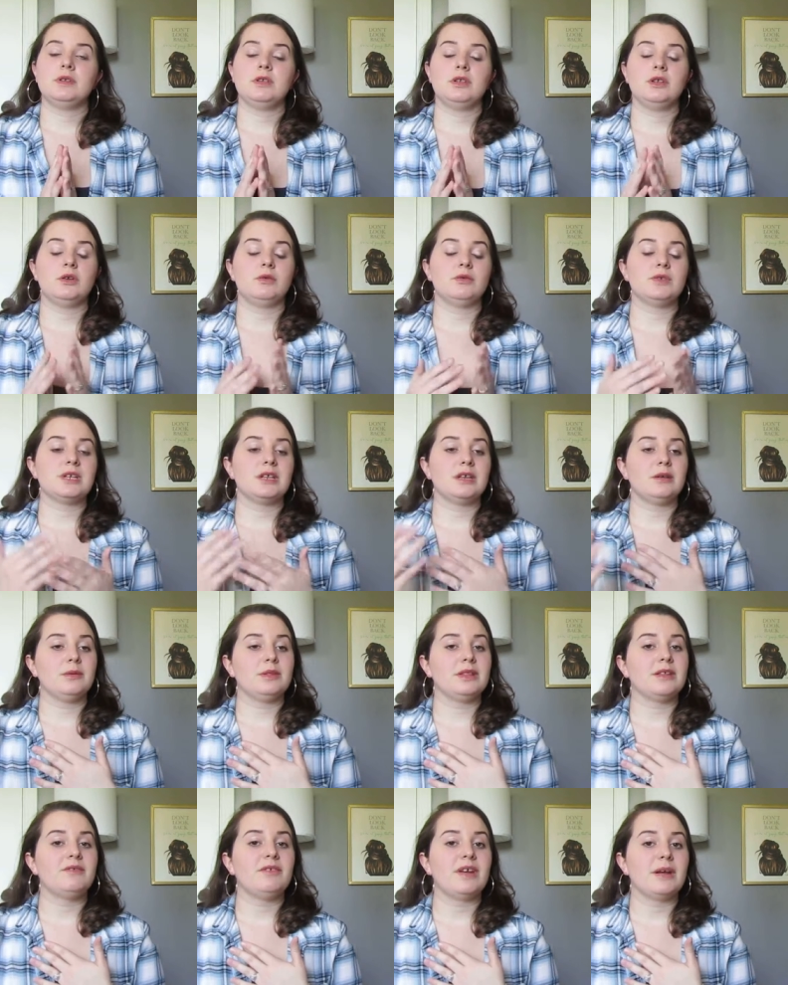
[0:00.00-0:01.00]
you know, dealing
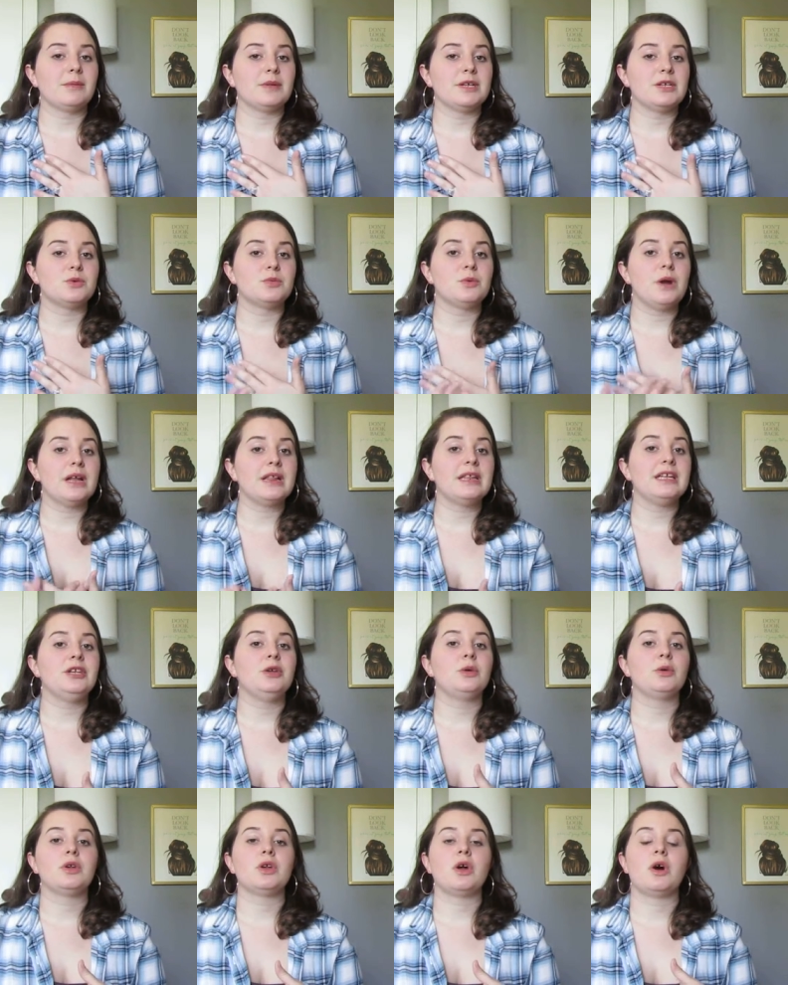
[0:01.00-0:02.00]
with the family directly,
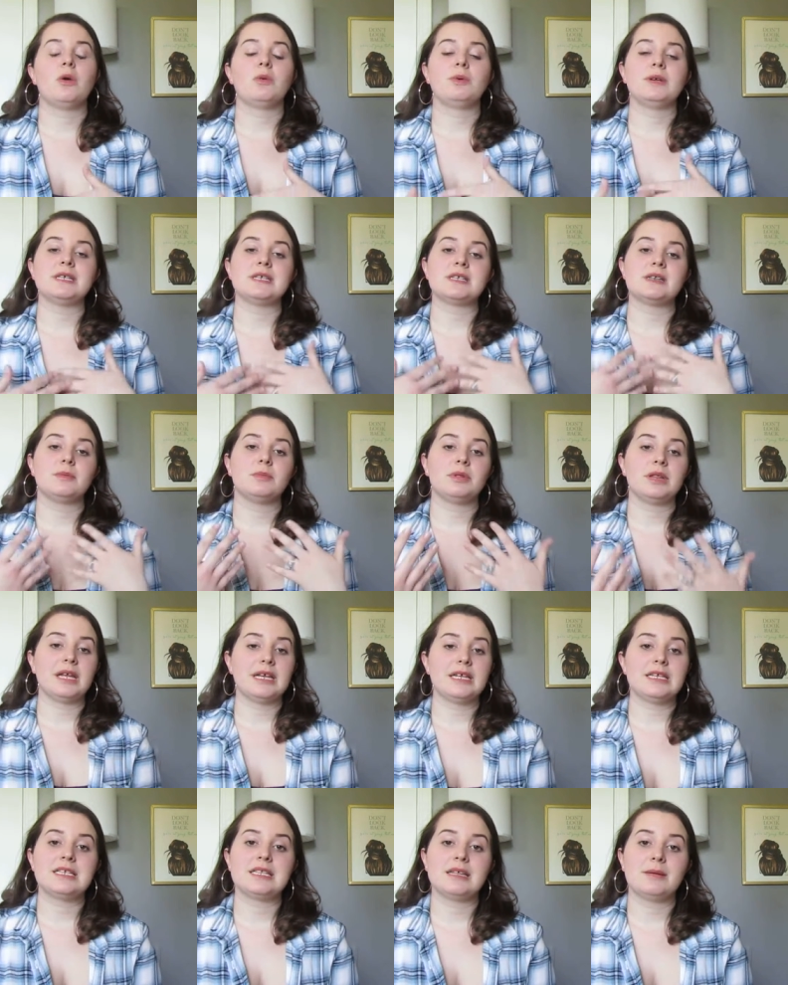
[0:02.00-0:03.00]
you can always
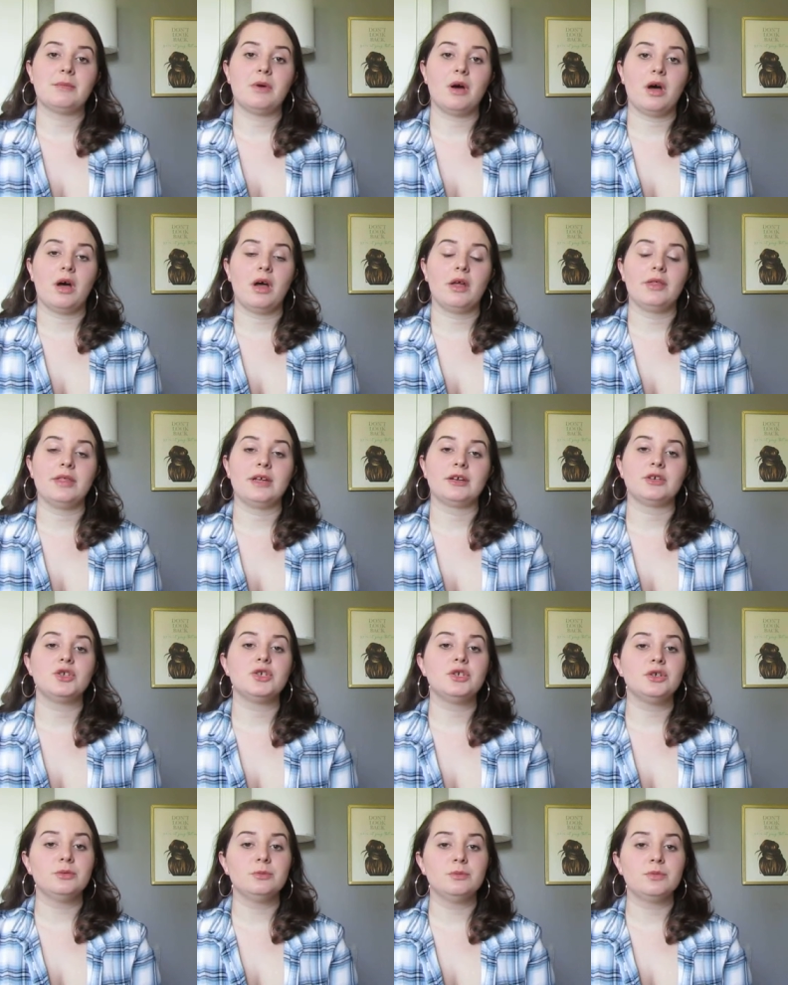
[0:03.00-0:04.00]
place them on their
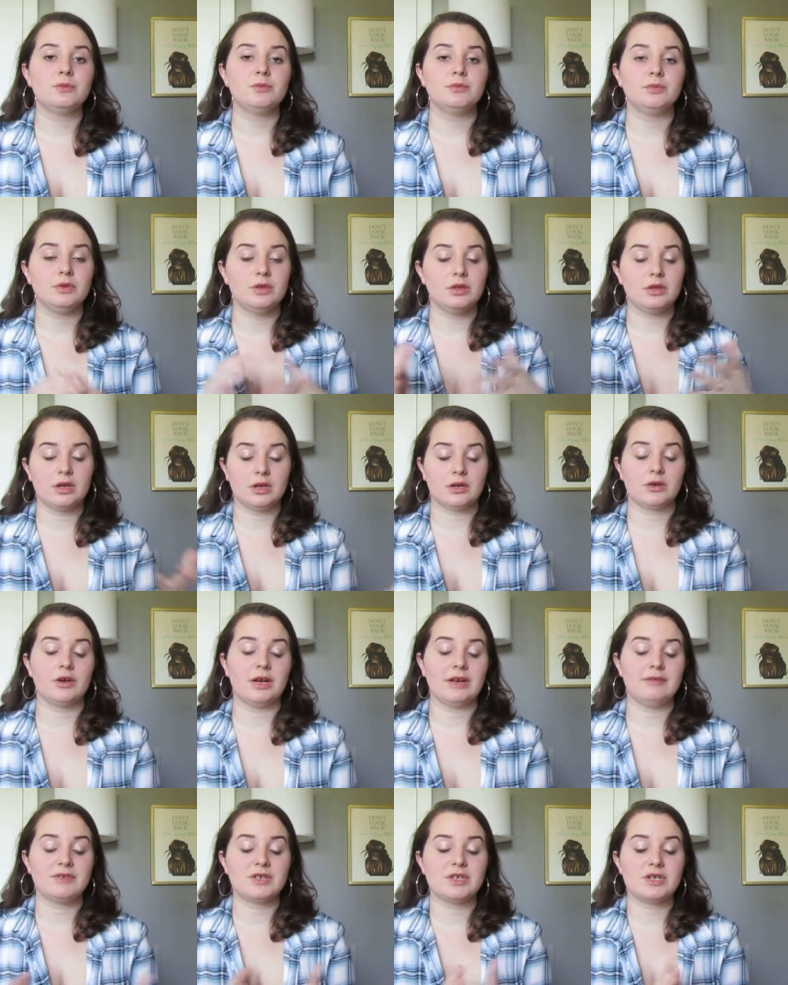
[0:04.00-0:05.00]
tomb, their
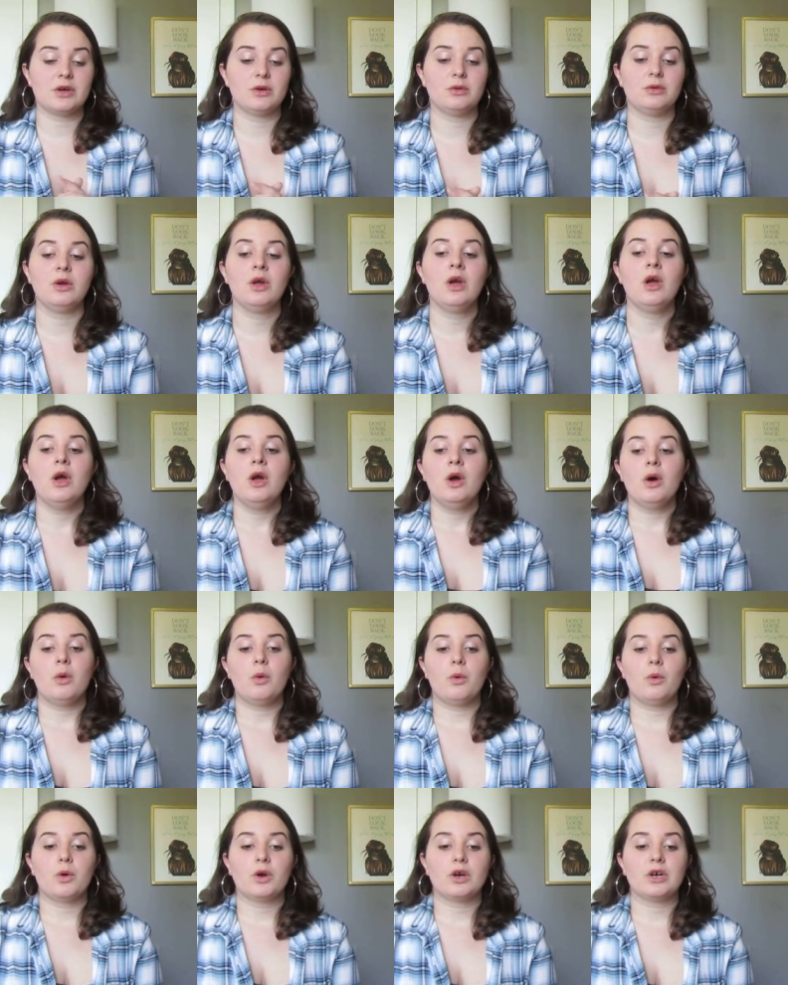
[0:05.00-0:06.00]
gravestone,
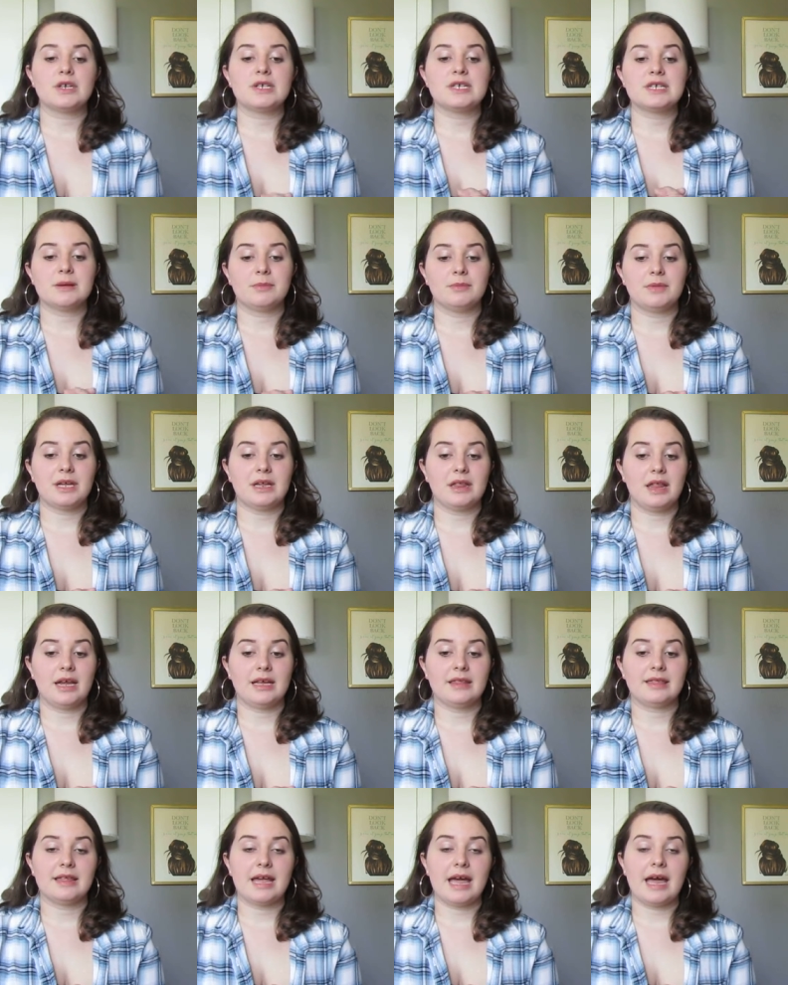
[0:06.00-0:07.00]
or something
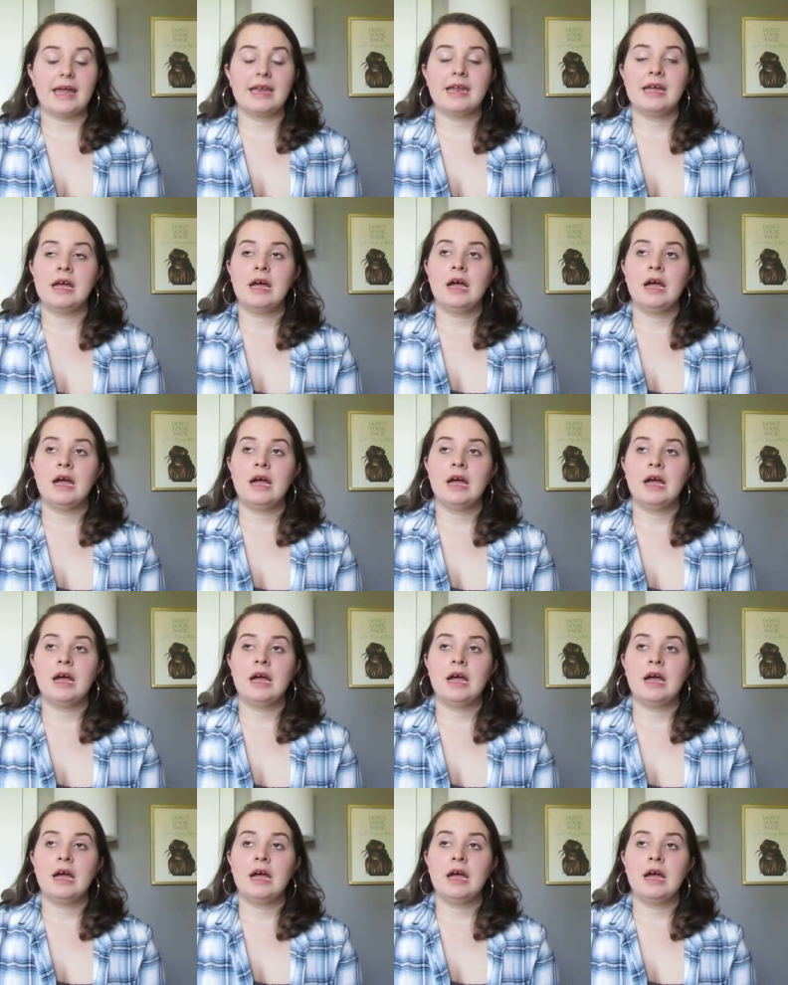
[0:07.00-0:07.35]
like that.